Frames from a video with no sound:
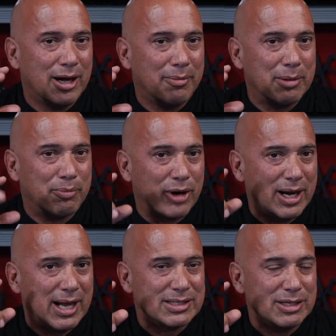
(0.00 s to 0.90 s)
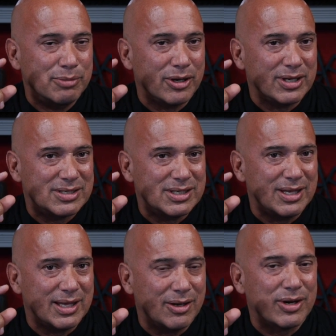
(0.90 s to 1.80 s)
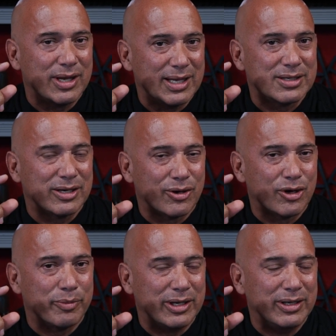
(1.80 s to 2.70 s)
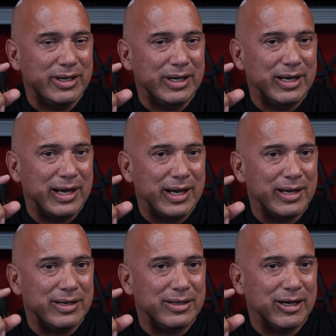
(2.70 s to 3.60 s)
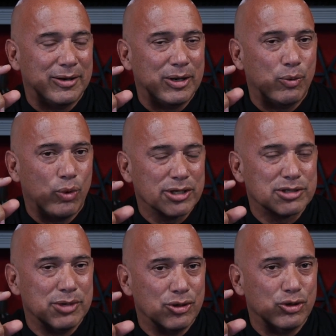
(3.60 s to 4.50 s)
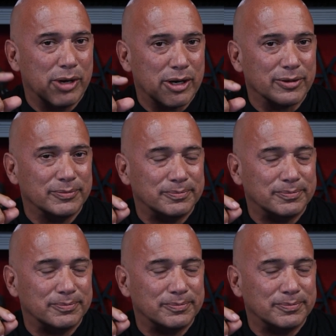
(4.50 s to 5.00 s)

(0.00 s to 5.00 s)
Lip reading: My brain has the ability to see that okay, that's going to hurt me, and it wants me to do better.